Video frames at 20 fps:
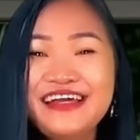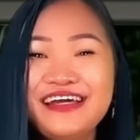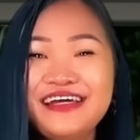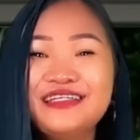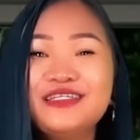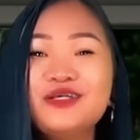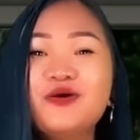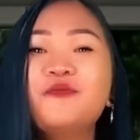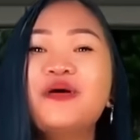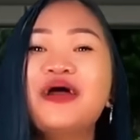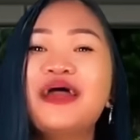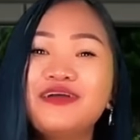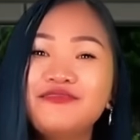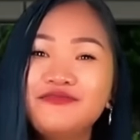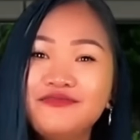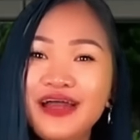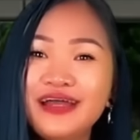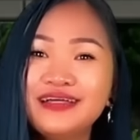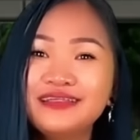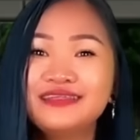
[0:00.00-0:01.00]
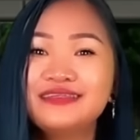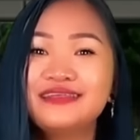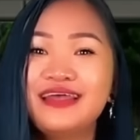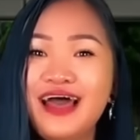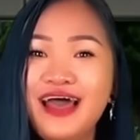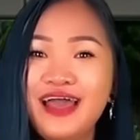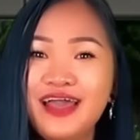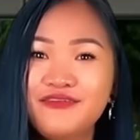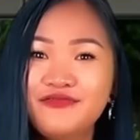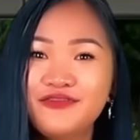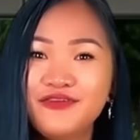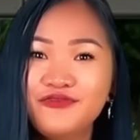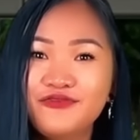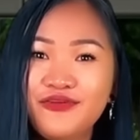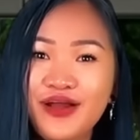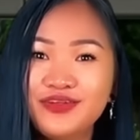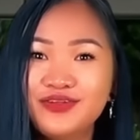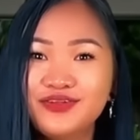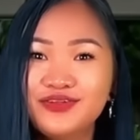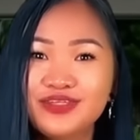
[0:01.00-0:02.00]
So my advice is that if you
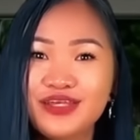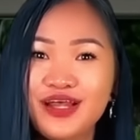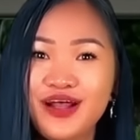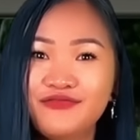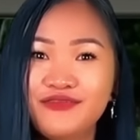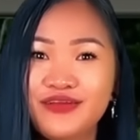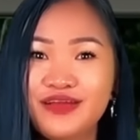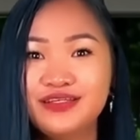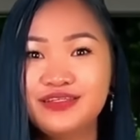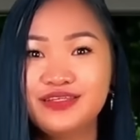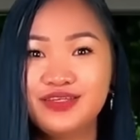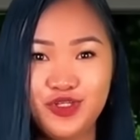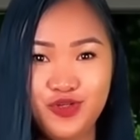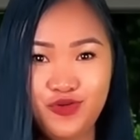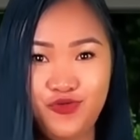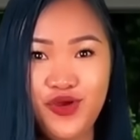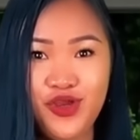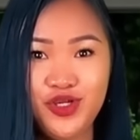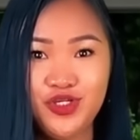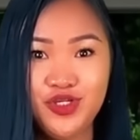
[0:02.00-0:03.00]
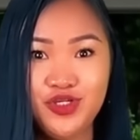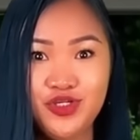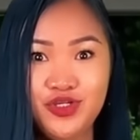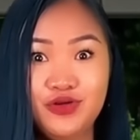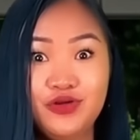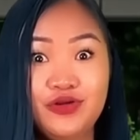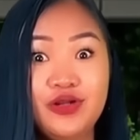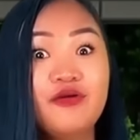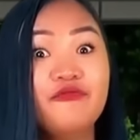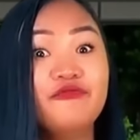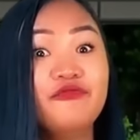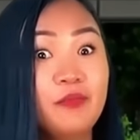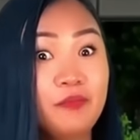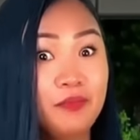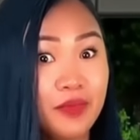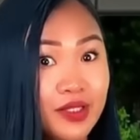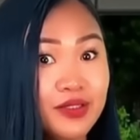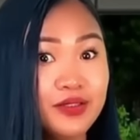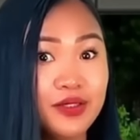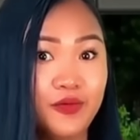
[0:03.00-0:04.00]
find yourself in a situation you're not
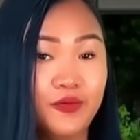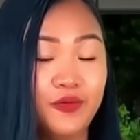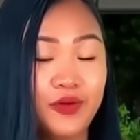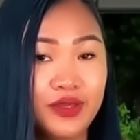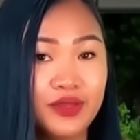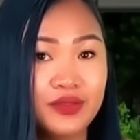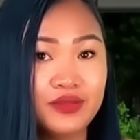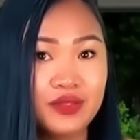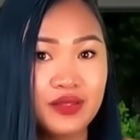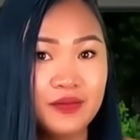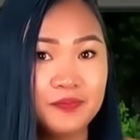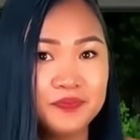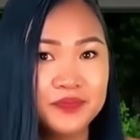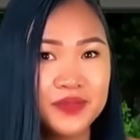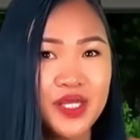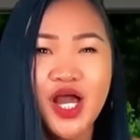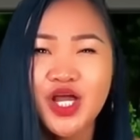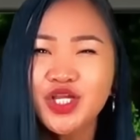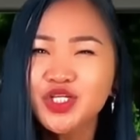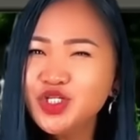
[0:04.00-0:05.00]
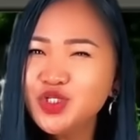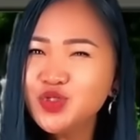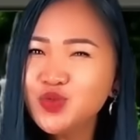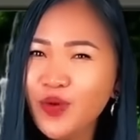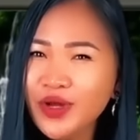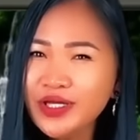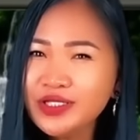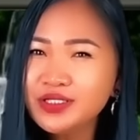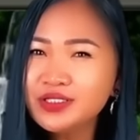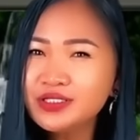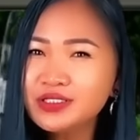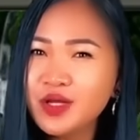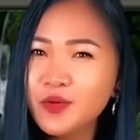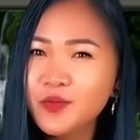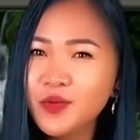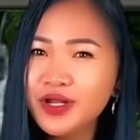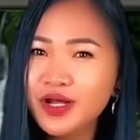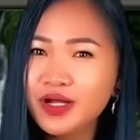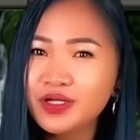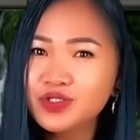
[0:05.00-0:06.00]
familiar with, just wait till
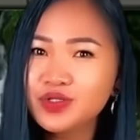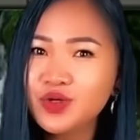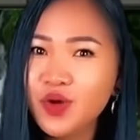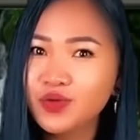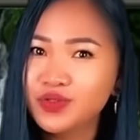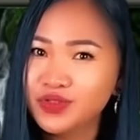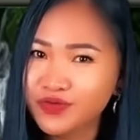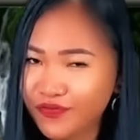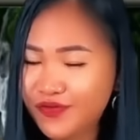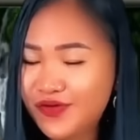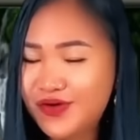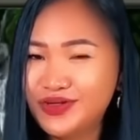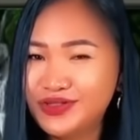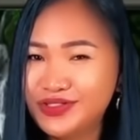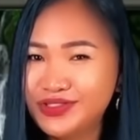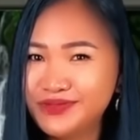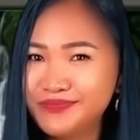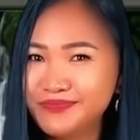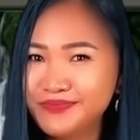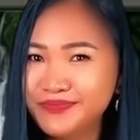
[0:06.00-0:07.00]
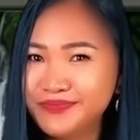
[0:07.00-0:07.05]
someone else goes first.